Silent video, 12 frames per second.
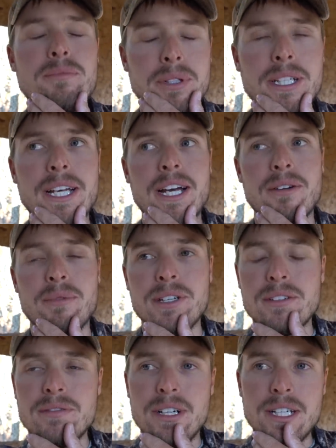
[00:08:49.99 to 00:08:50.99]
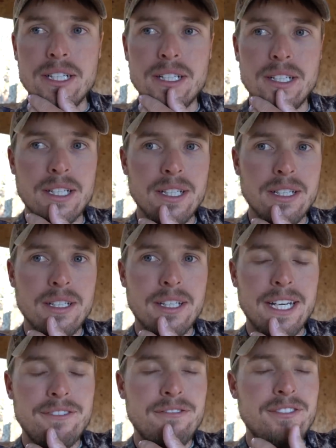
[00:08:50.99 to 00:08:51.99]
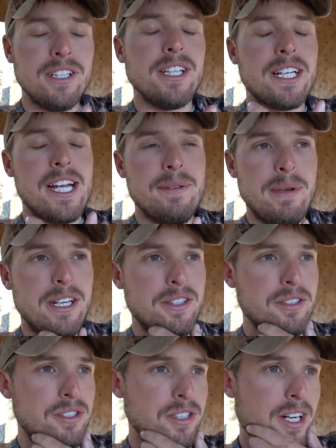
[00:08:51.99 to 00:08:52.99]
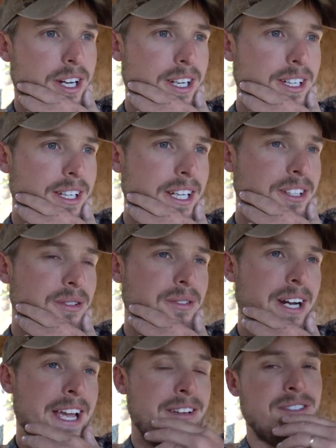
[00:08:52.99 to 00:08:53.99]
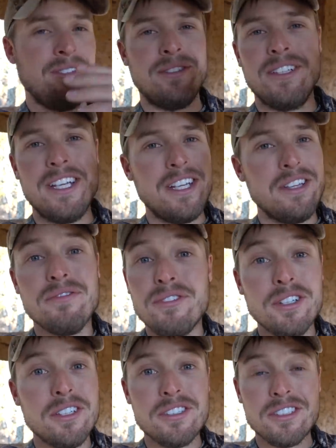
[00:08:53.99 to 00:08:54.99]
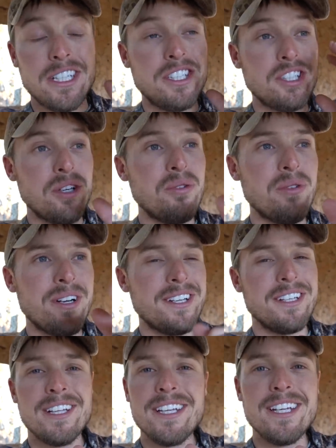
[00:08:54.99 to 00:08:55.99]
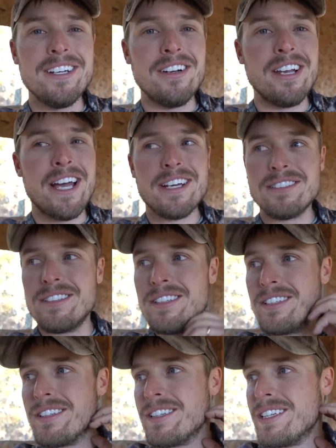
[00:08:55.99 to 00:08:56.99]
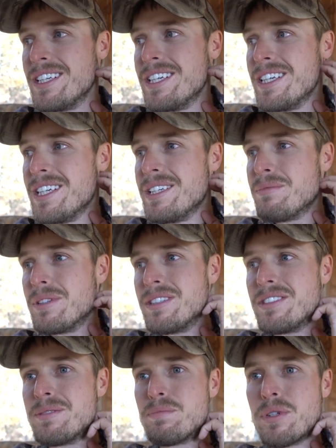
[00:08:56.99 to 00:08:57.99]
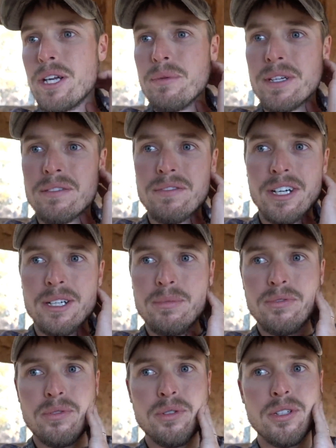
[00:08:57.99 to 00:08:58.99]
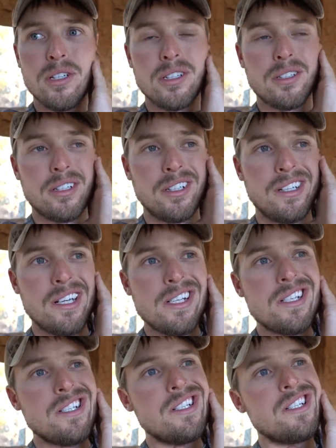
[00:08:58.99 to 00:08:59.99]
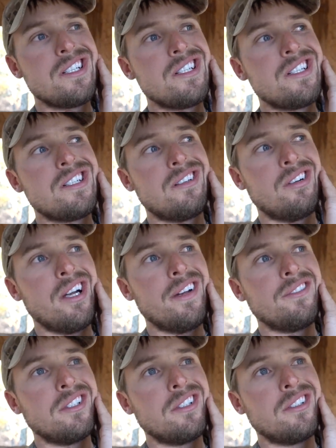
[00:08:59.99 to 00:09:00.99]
bleed out. We can find it. I feel like I made a good shot. I haven't looked at any of the footage because I don't want to delete it on accident. Let's just pray we can find it before dark. Or after